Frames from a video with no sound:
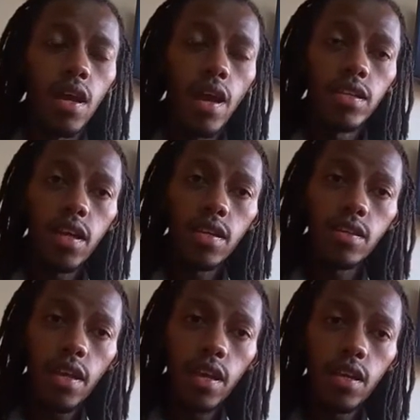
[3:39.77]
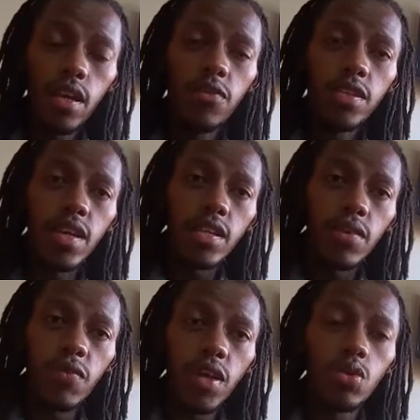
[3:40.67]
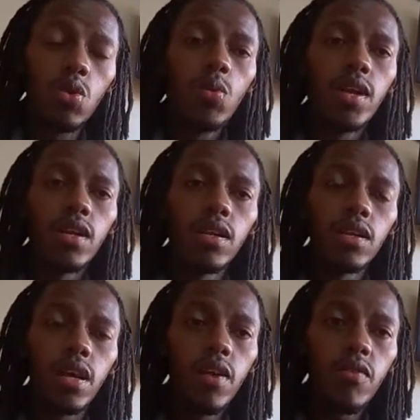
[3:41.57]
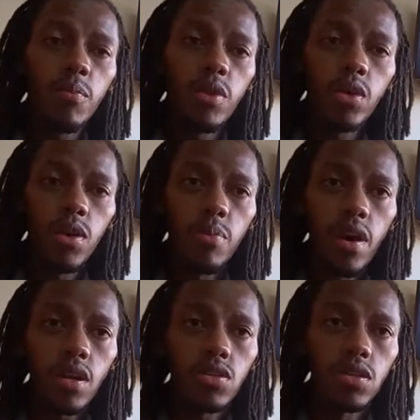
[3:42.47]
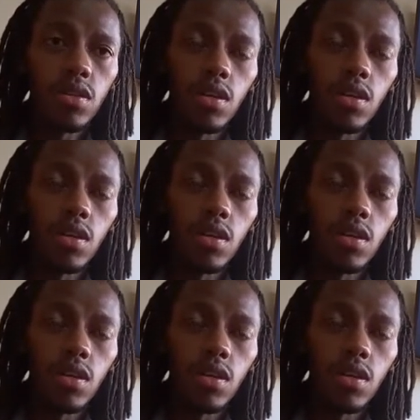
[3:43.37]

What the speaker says: And she had said, if she doesn't fight, who will? Everybody will perish.